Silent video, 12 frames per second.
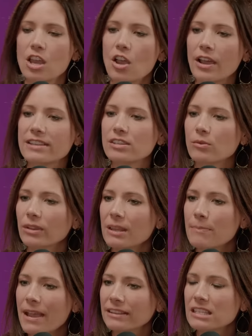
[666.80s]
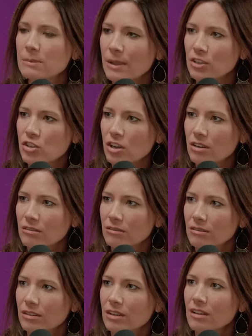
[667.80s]
Okay, so to really paint this picture,
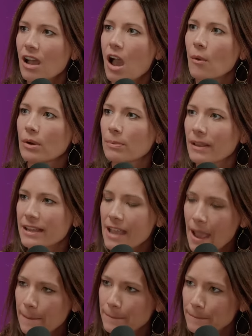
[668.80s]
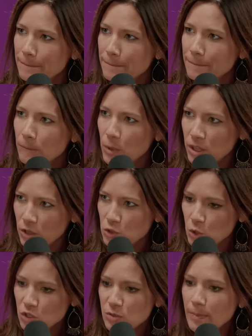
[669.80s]
I want to play a game with you, George.